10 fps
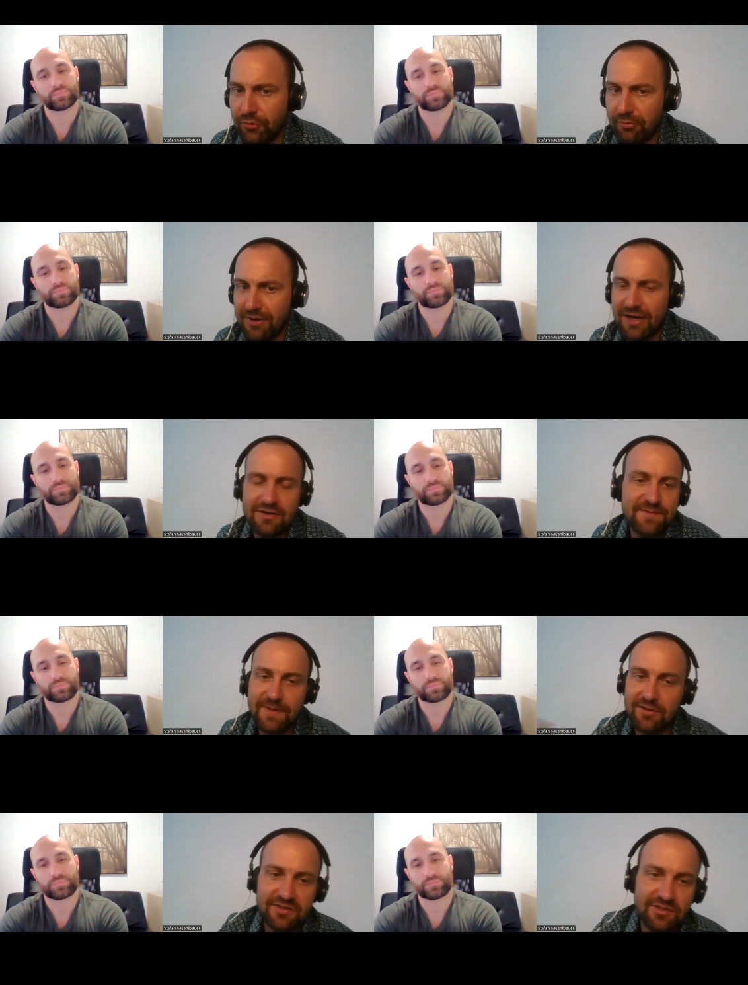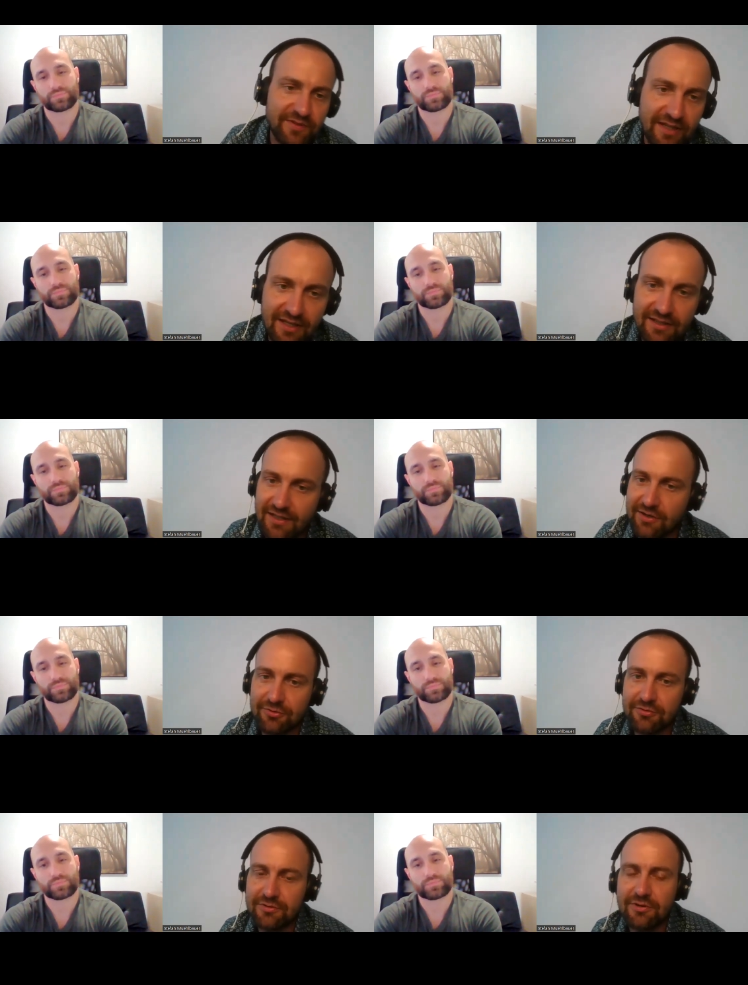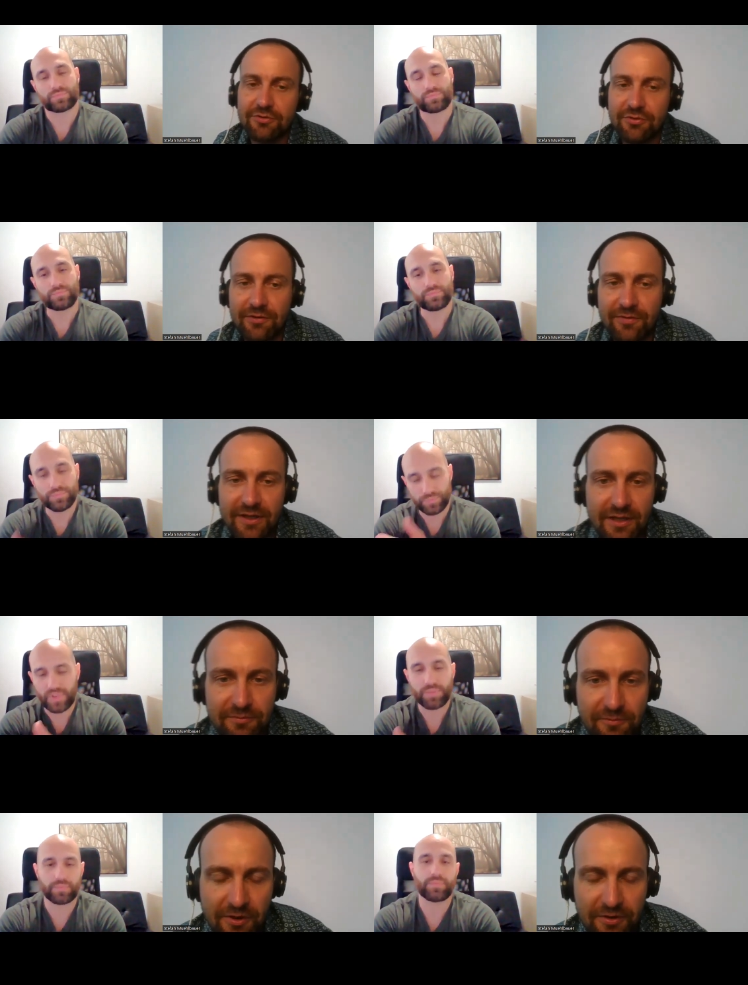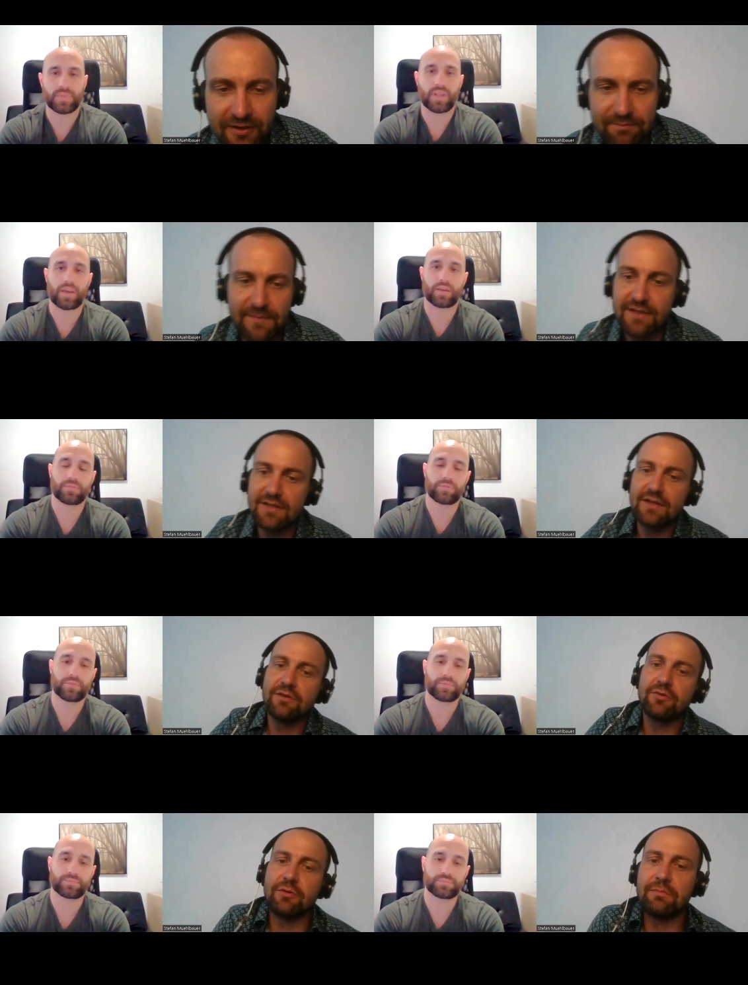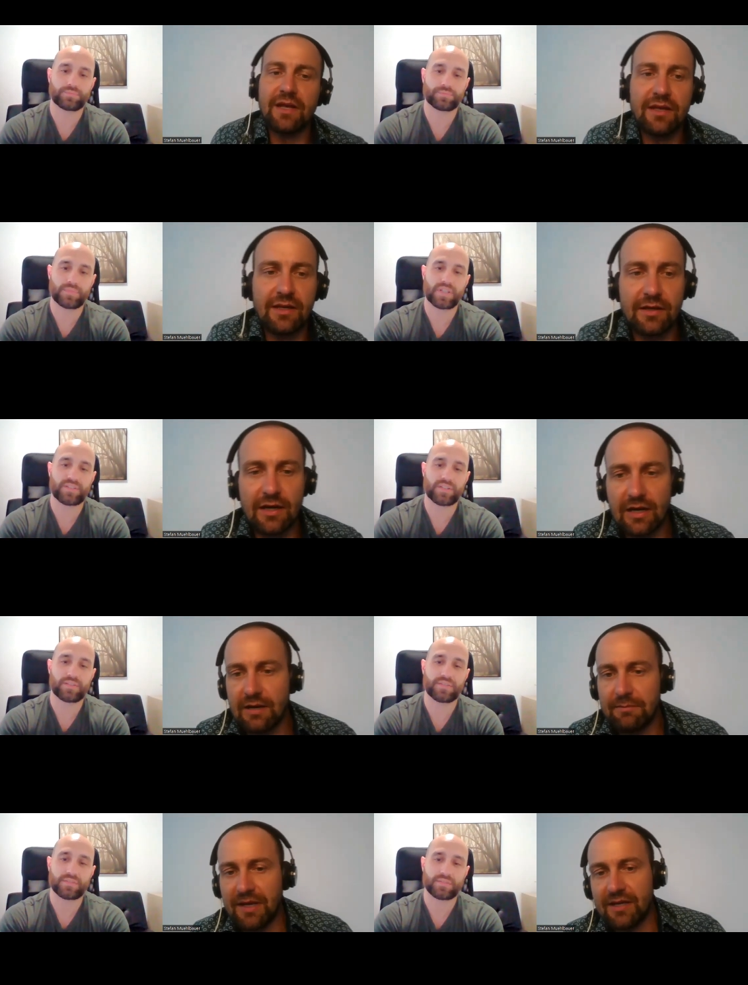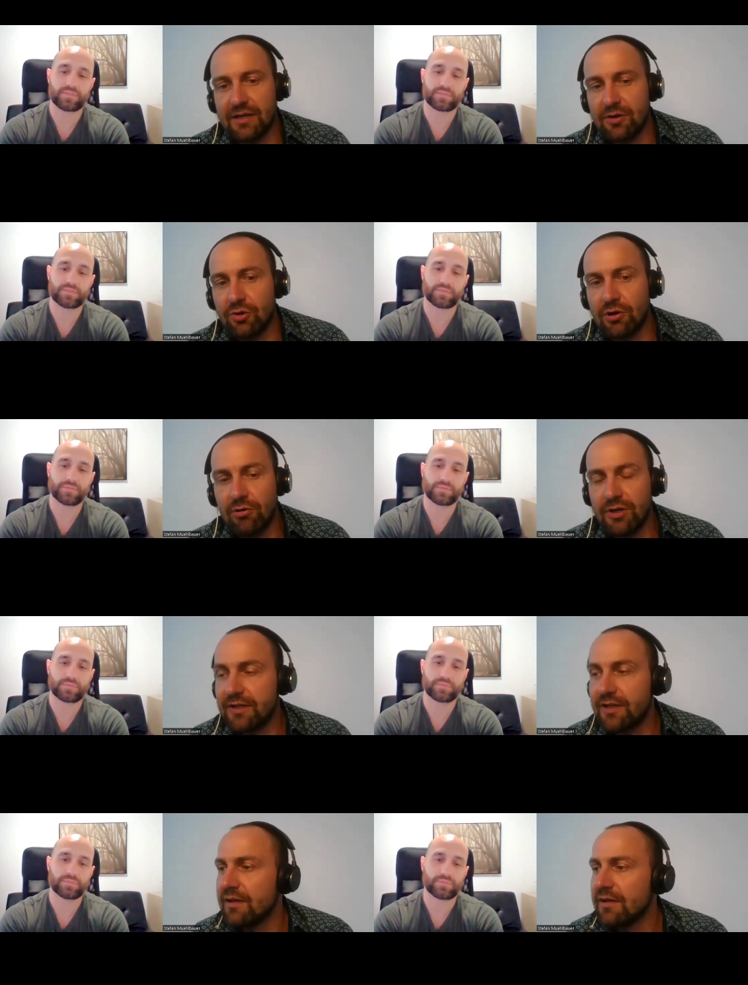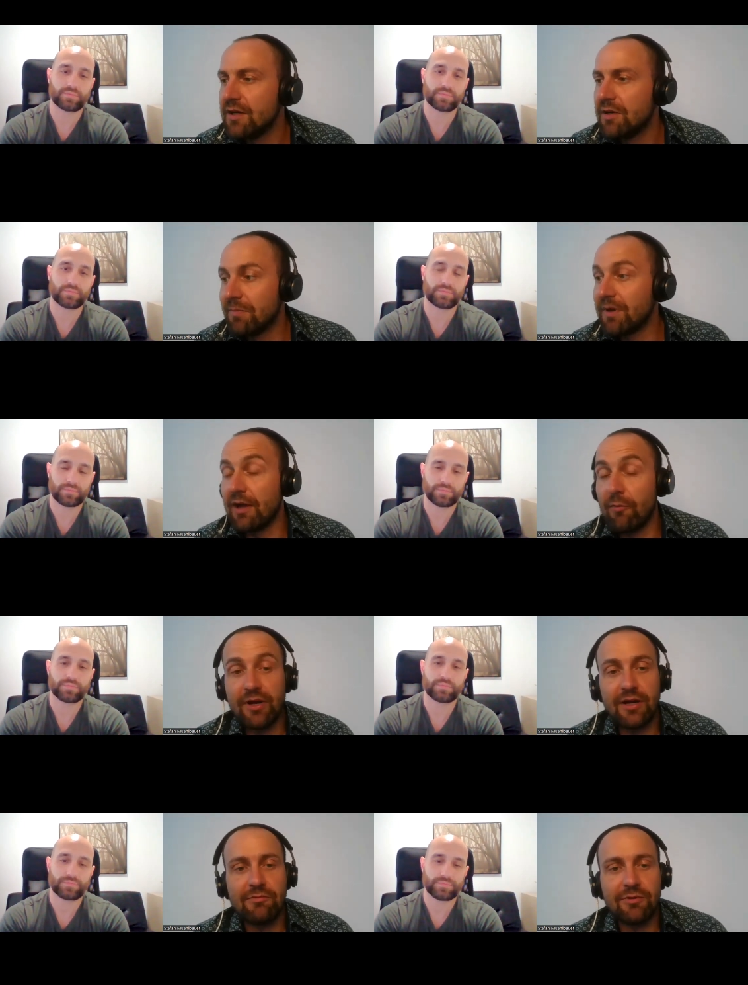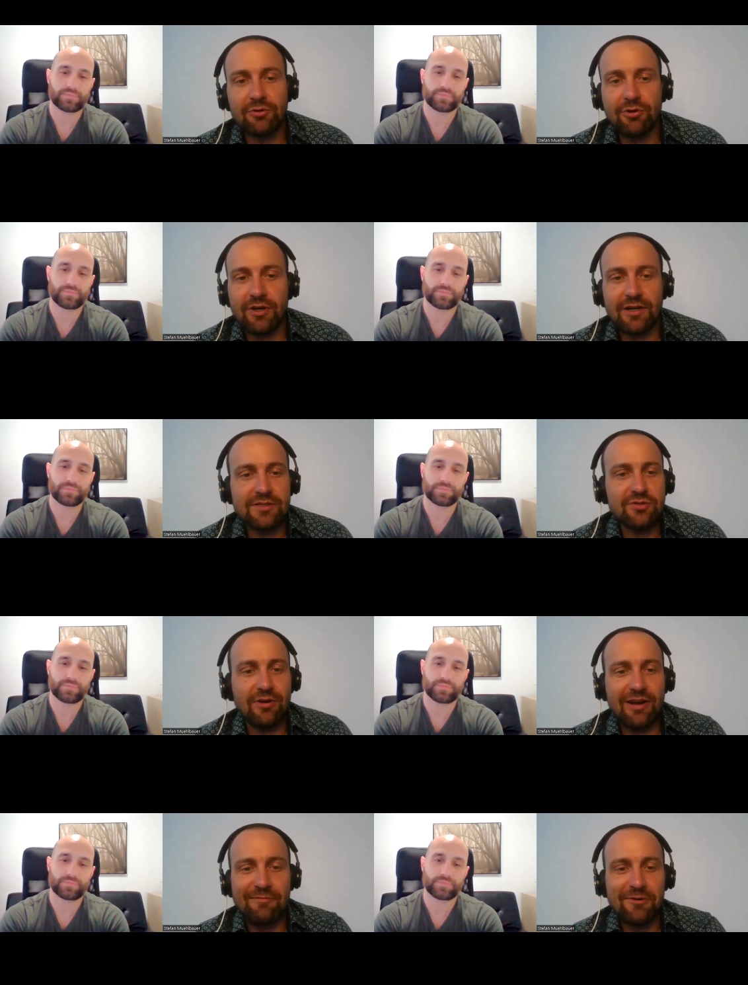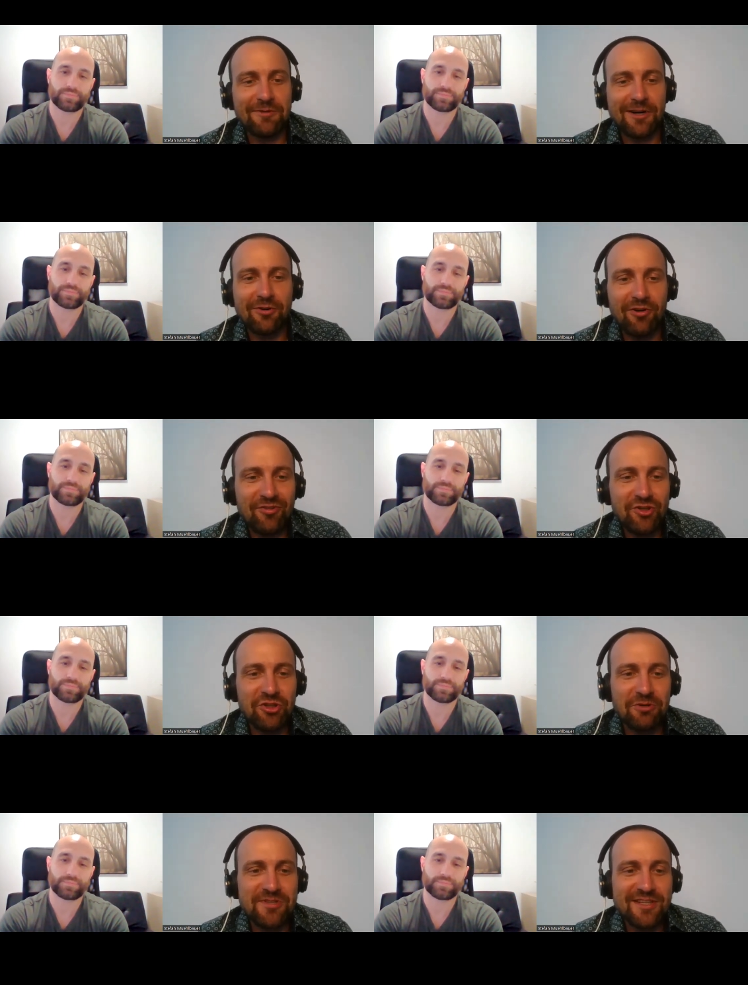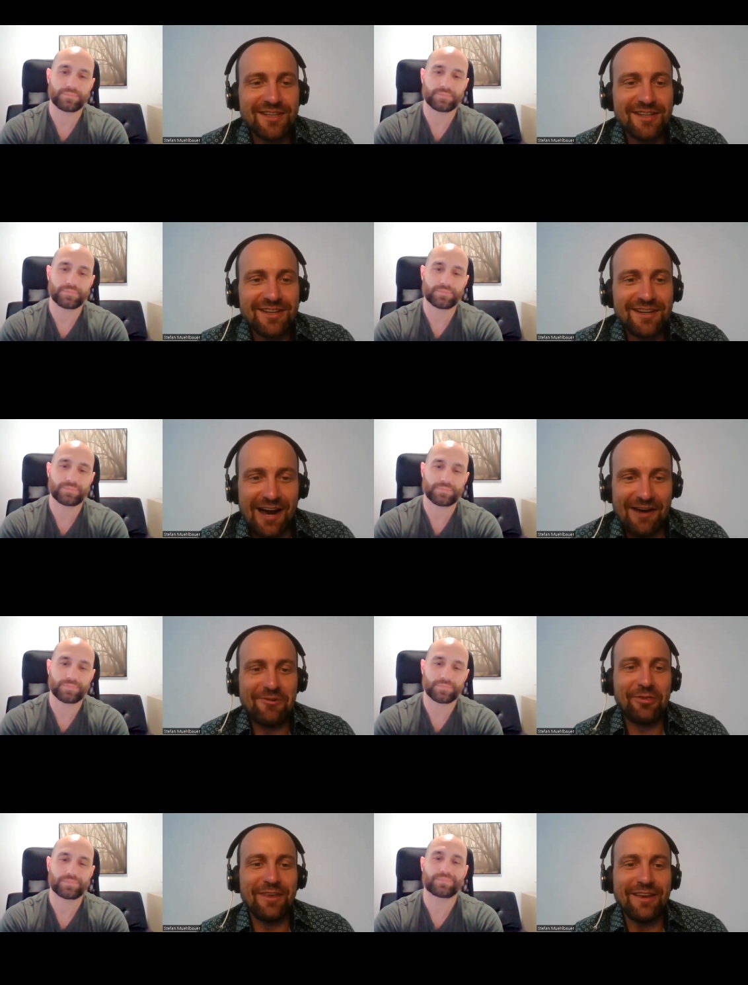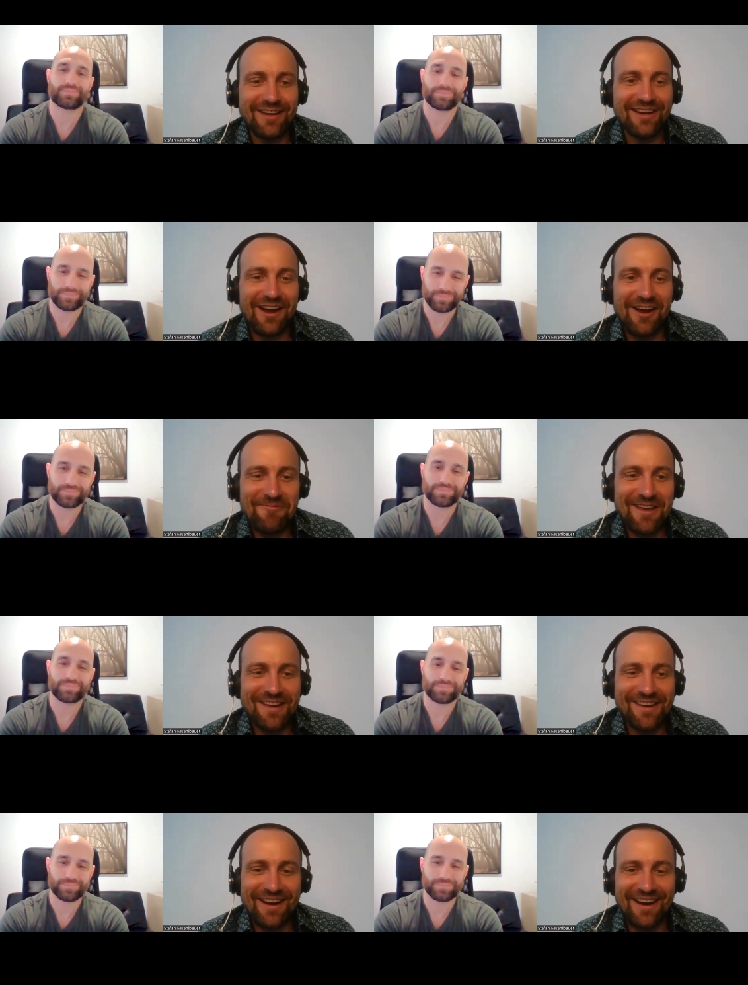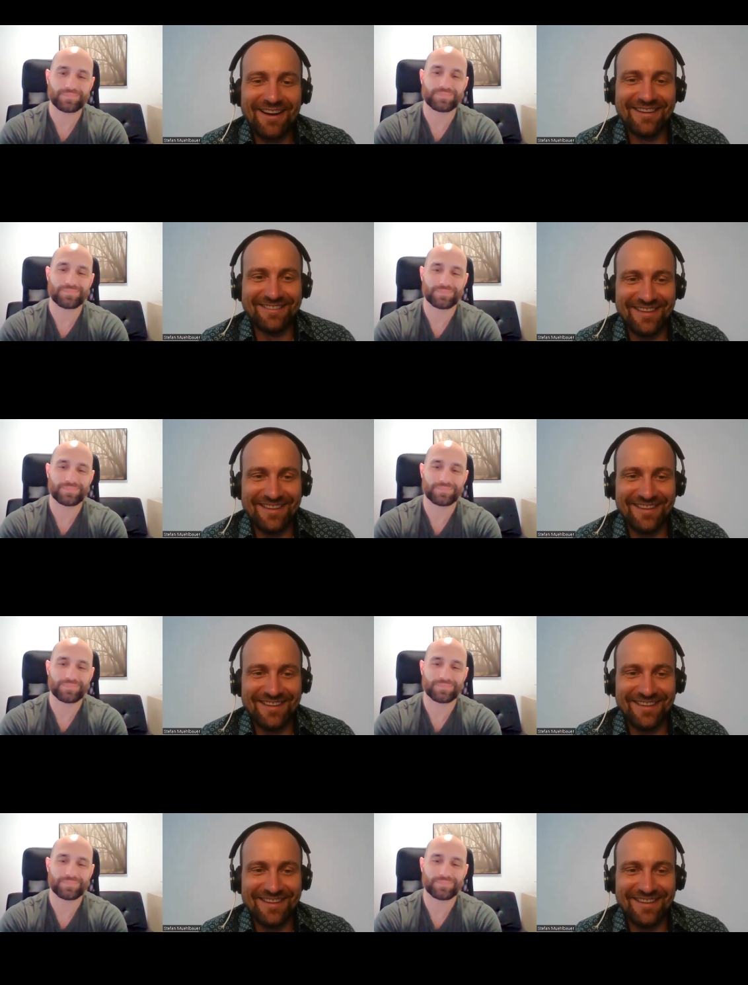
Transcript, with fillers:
Speaker 1: two three years because of the kid i could not go to affiliate world and yeah. not making uh, making a longer holiday but now when i returned i saw everywhere coffee shops i was thinking i'm in uh,